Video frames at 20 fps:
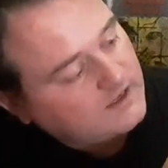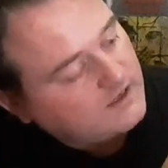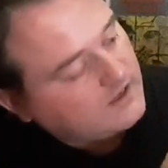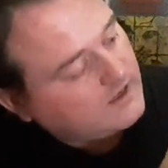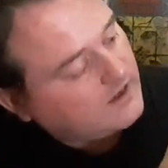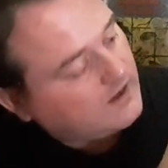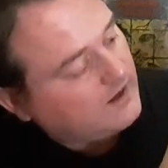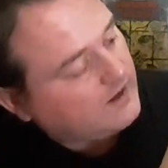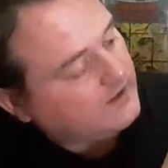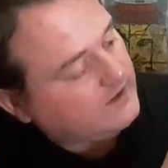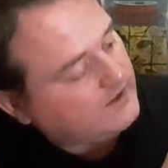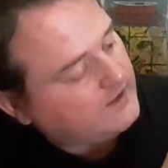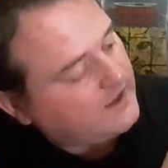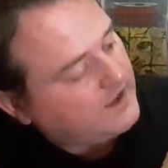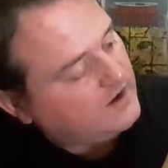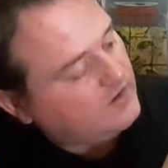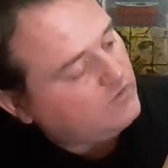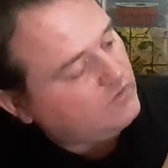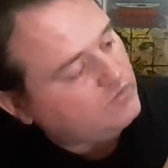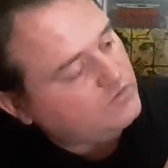
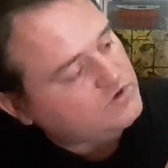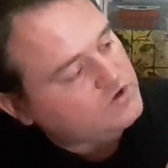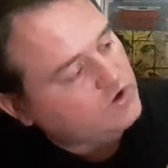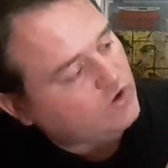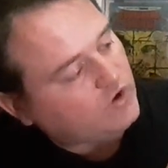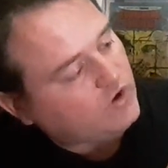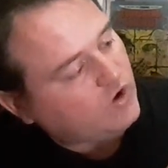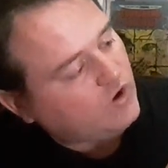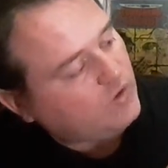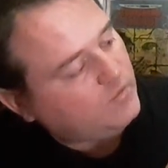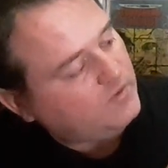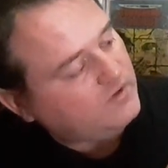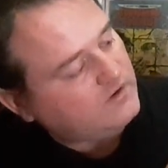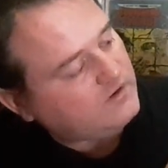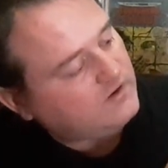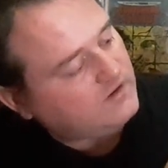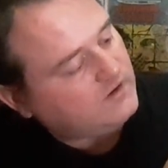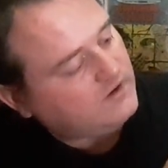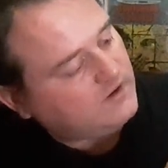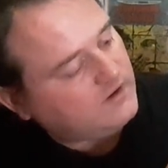Again, Joe
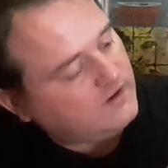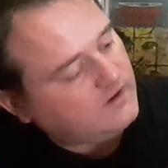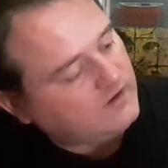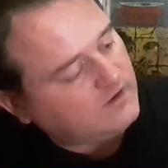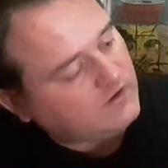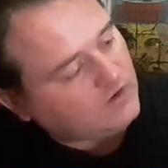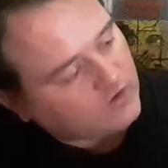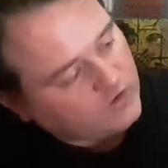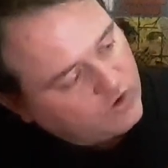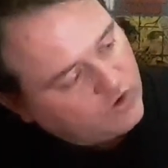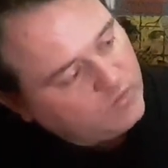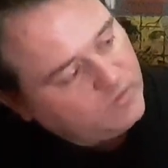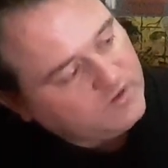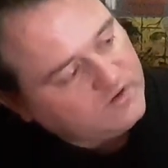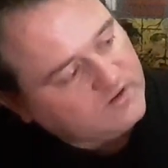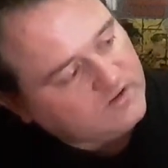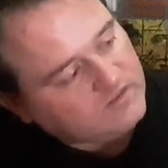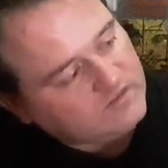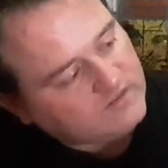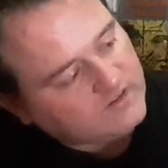Herbert, a
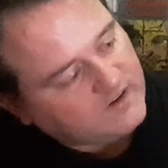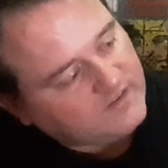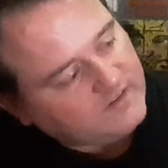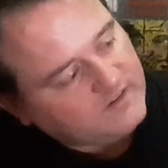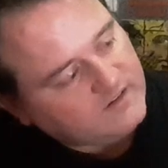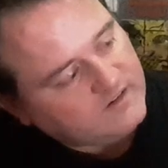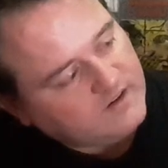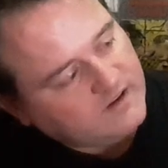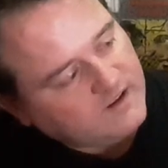Cubit rather.